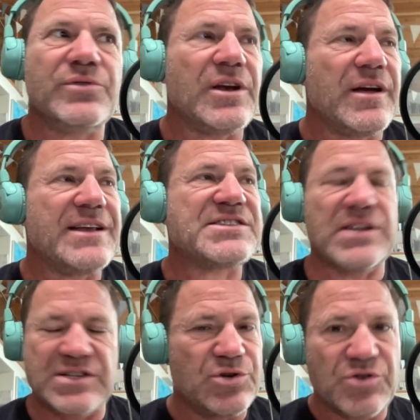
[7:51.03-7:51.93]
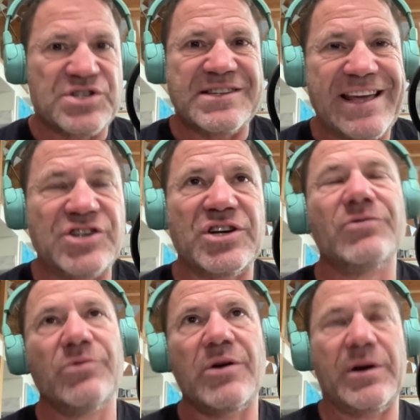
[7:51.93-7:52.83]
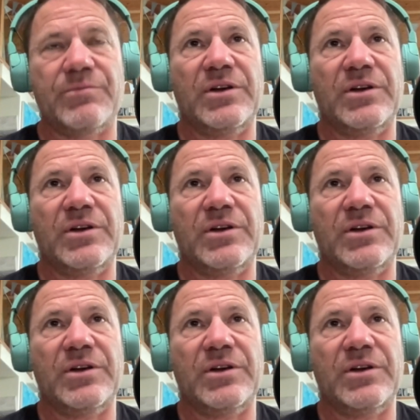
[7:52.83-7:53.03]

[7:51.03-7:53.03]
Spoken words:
And it's not just nature, although